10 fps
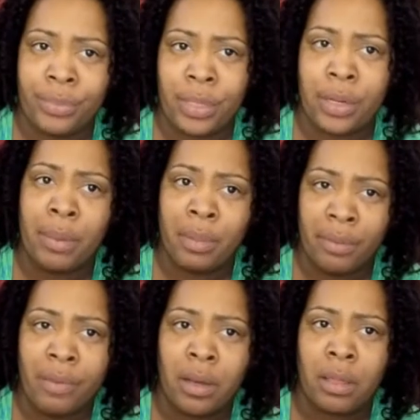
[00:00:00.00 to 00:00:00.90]
that
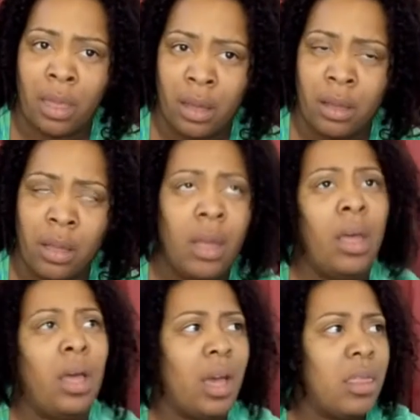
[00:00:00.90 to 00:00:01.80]
motherfucker there.
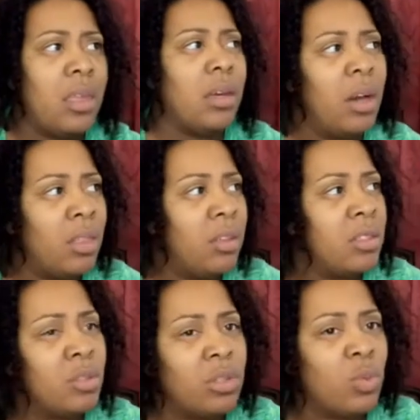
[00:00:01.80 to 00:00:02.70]
And then other
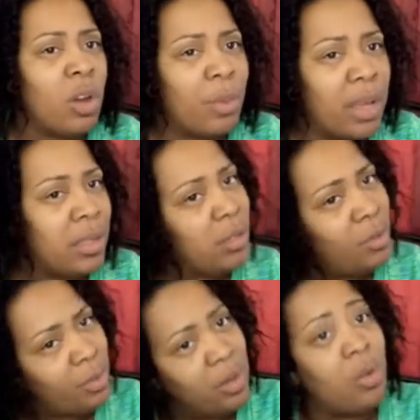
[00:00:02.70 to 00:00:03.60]
students walk past and say,
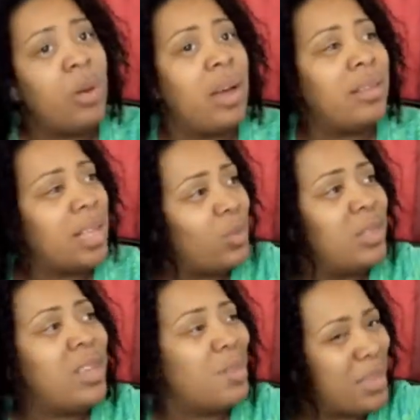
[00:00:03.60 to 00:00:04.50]
you know what? That's
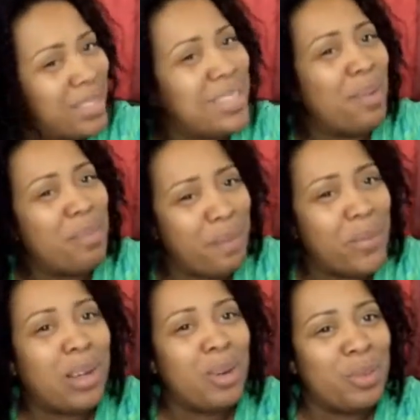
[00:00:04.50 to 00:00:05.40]
what's up. That's that
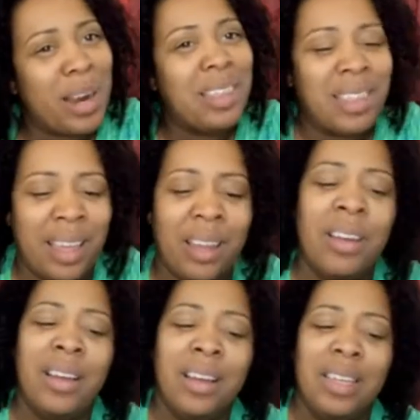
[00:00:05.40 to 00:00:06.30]
motherfucker right there.
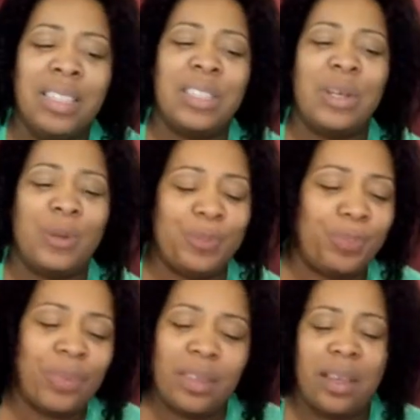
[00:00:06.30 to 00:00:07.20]
So,
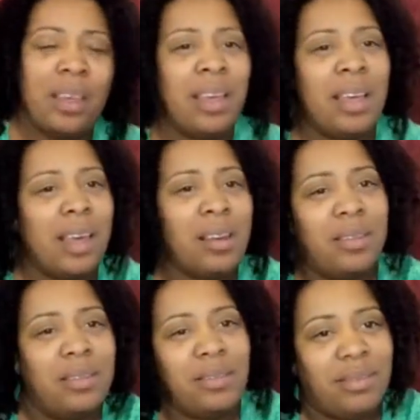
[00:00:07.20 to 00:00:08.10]
yeah, he kind of
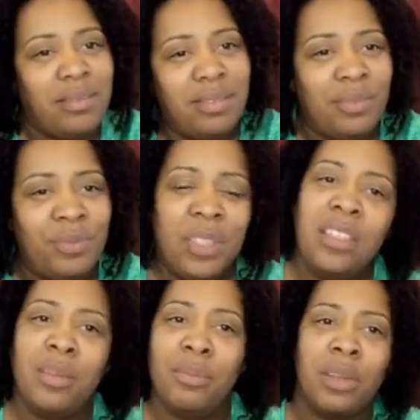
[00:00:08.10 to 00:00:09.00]
feeling
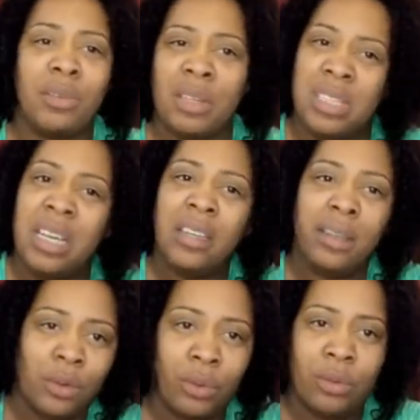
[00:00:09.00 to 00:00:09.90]
the brunt of it a
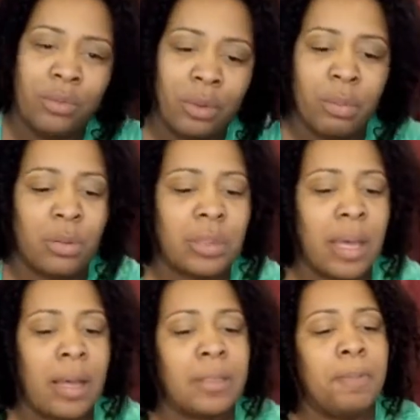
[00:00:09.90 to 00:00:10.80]
little from both
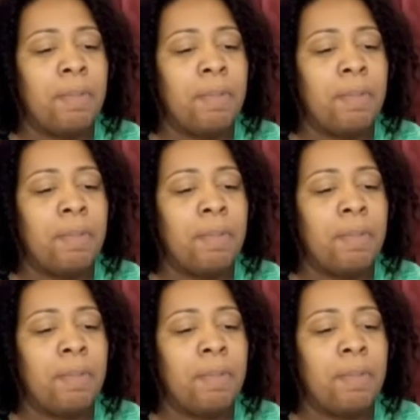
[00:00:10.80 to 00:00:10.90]
sides.